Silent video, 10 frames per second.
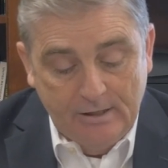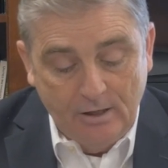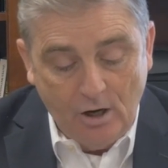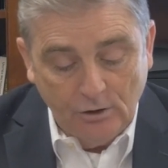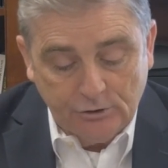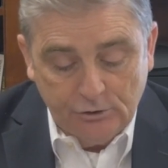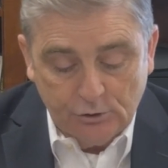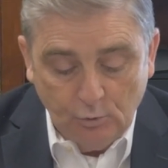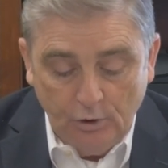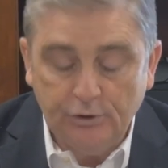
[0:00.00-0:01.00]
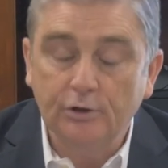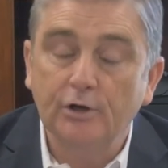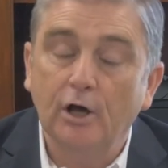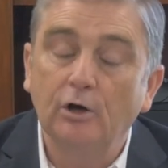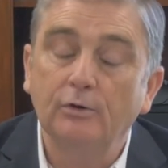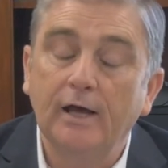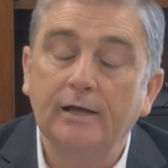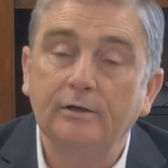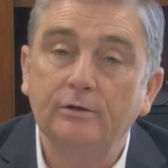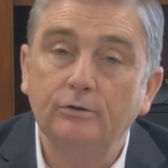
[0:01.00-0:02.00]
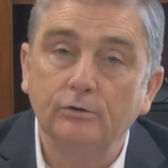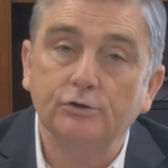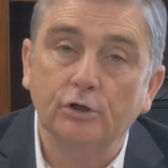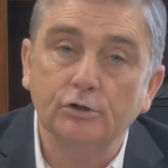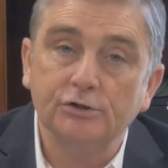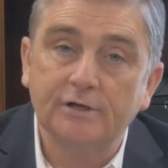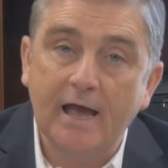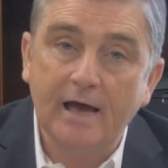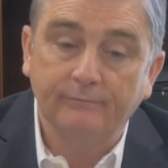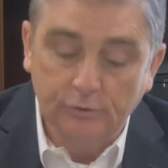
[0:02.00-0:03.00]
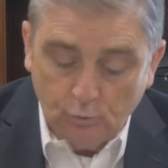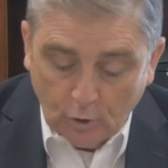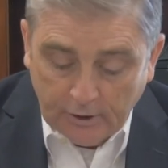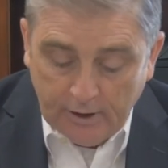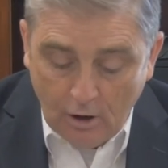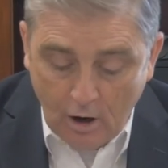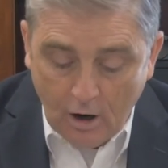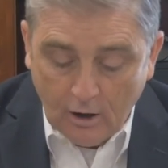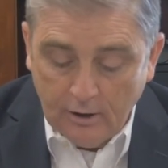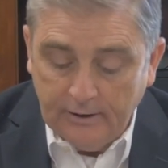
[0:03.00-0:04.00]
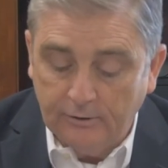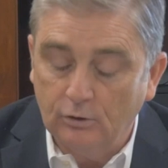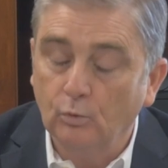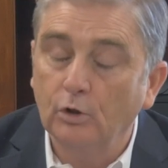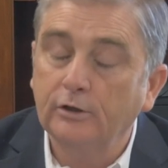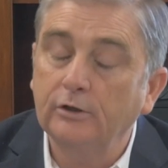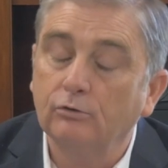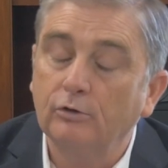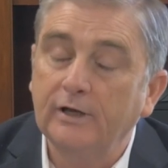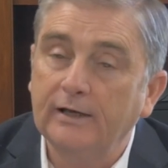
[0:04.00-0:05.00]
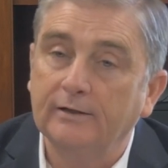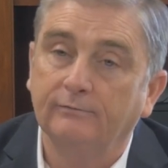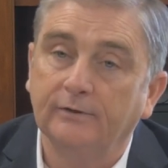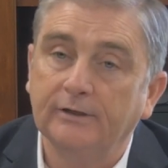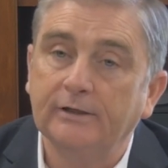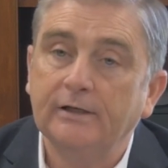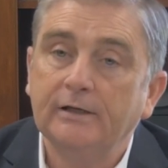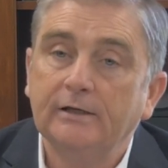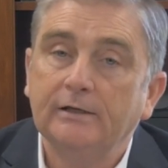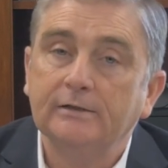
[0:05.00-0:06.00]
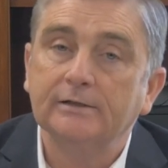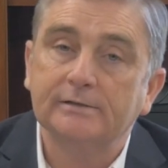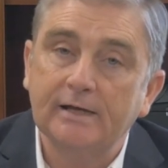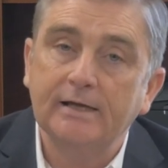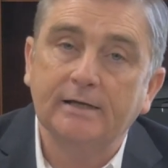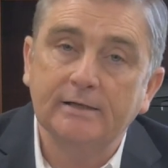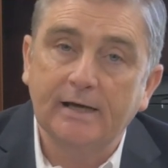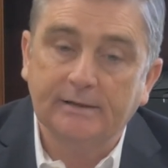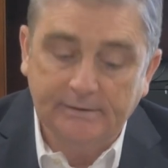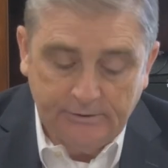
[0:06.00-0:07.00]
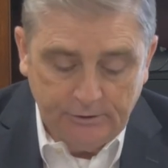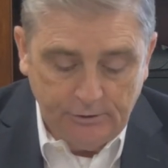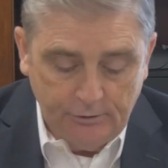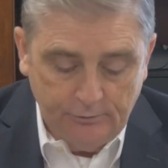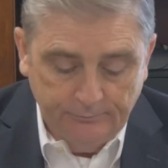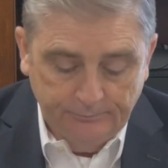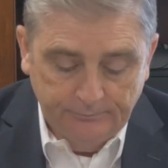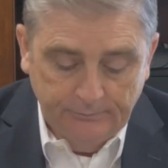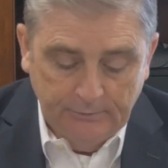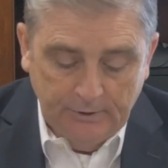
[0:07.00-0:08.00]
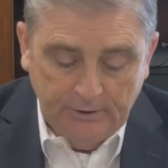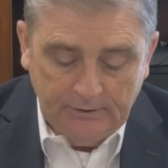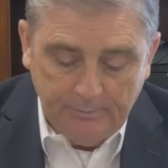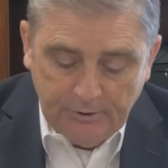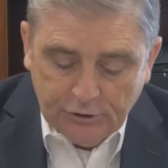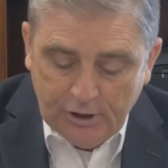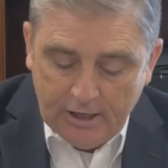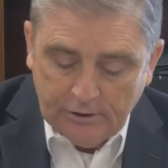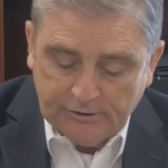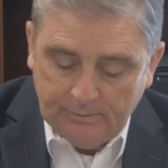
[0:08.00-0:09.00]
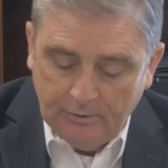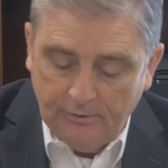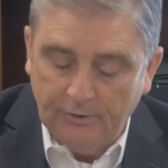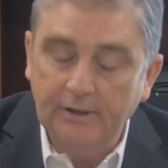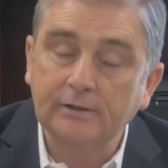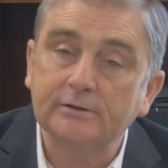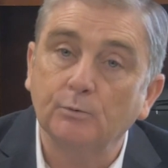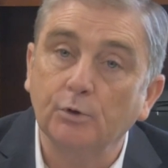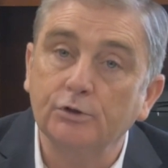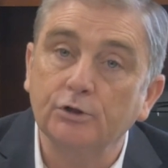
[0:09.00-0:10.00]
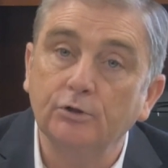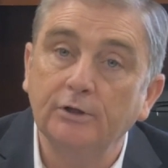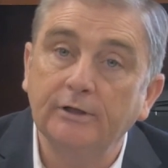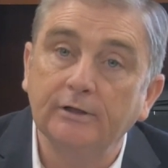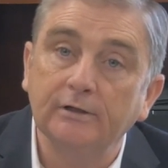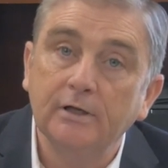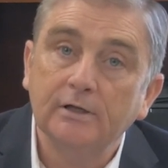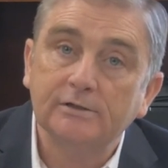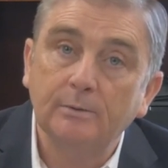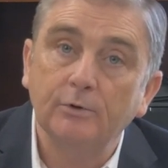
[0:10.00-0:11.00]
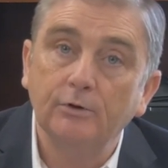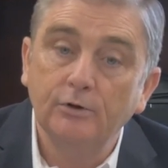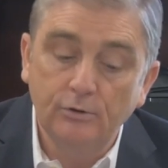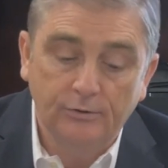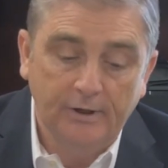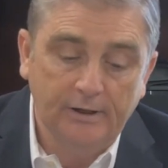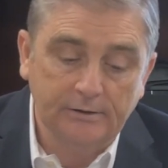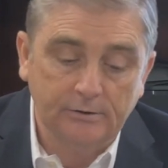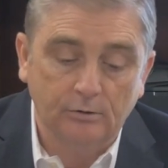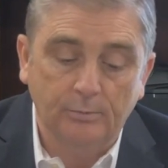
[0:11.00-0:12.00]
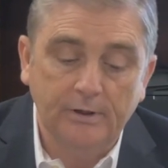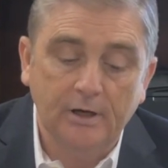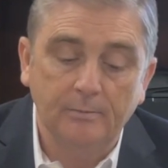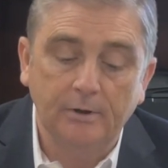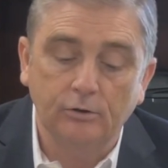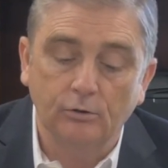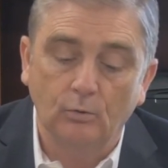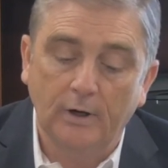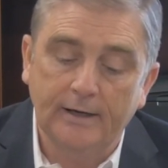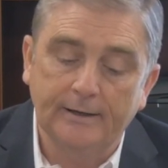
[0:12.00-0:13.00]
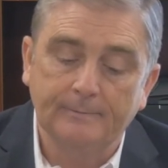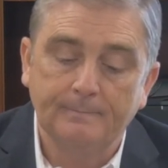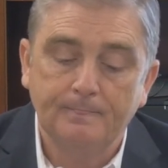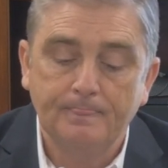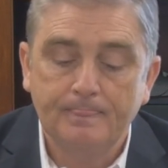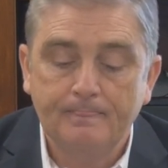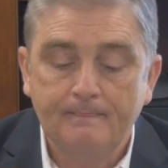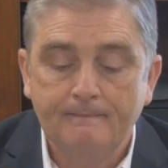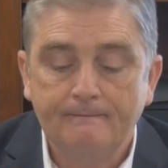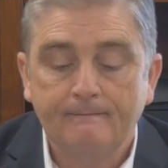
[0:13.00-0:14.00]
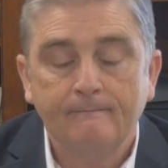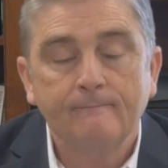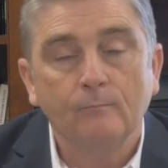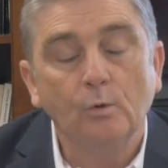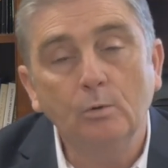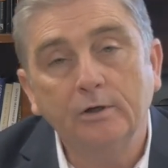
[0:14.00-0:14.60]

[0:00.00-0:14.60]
I also just want you to know that your church staff is working hard and they're working creatively to stay connected to you. Let me share some of the things that we're doing and some of the new things that are becoming your way. We will